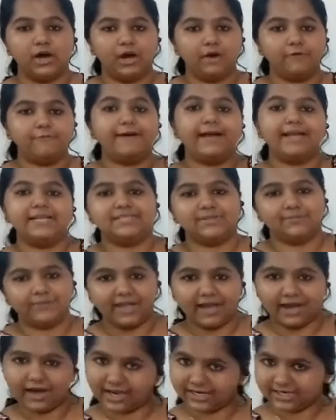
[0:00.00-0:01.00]
fight away
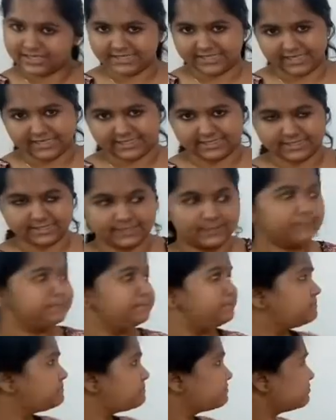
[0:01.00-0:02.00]
our diseases.
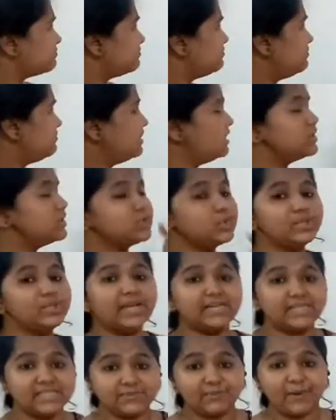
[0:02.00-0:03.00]
So that
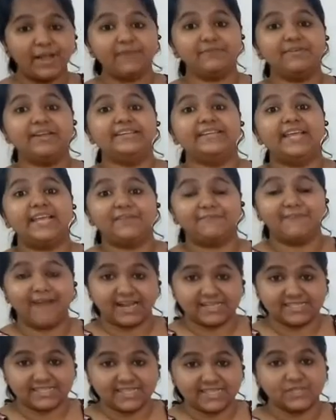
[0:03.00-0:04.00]
is why we take
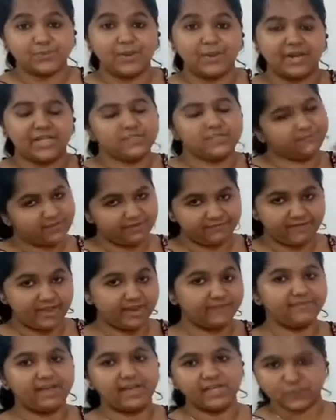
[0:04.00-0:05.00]
vaccines when
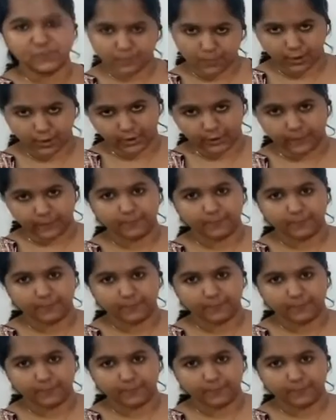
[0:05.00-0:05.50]
we are small.